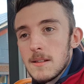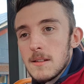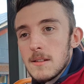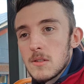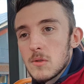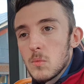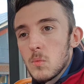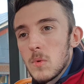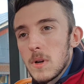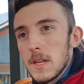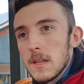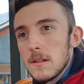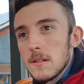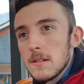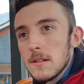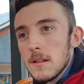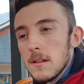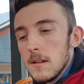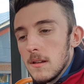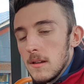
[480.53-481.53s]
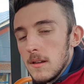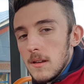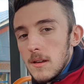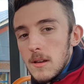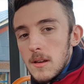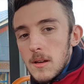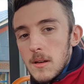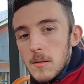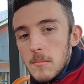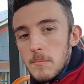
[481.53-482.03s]
It's weird,
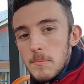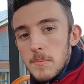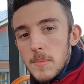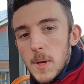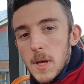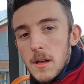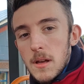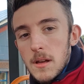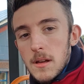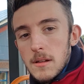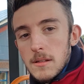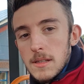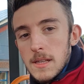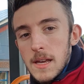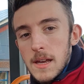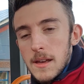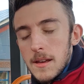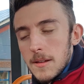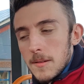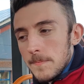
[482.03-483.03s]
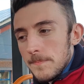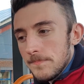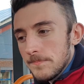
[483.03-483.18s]
but yeah.